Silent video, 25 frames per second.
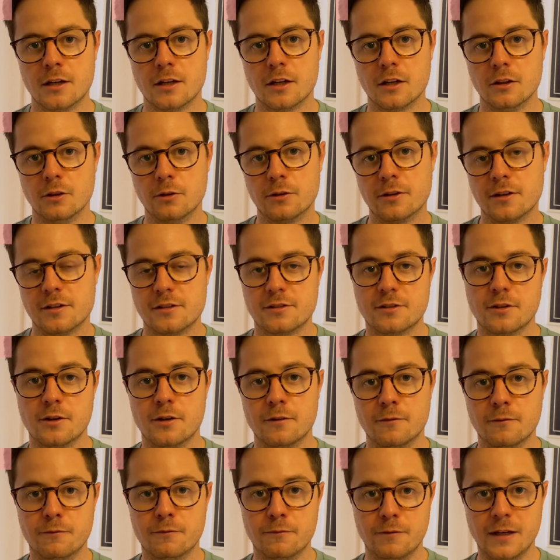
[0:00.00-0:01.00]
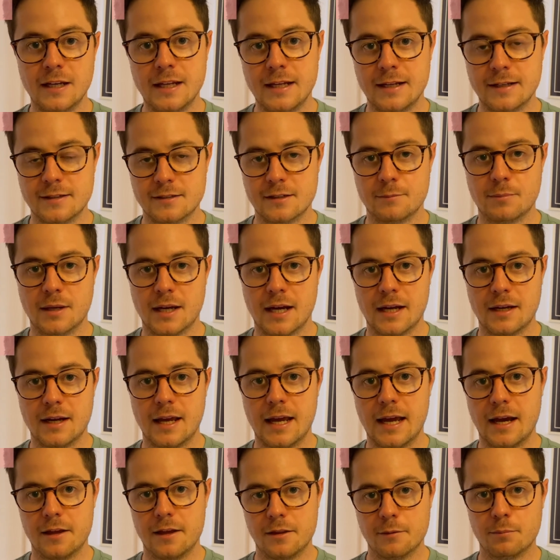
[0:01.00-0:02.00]
look at certain fittings about
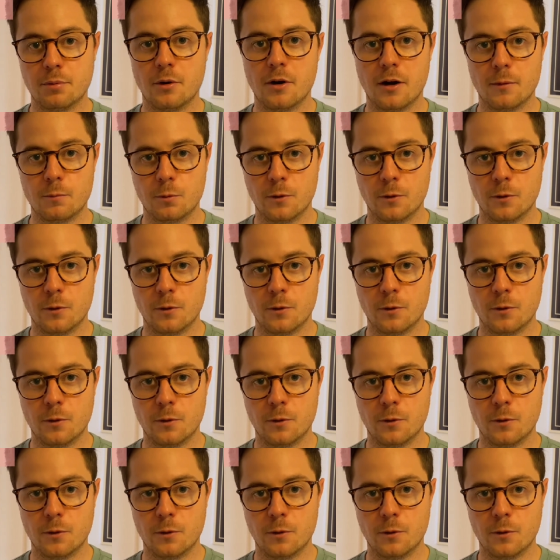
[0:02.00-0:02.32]
how the pipe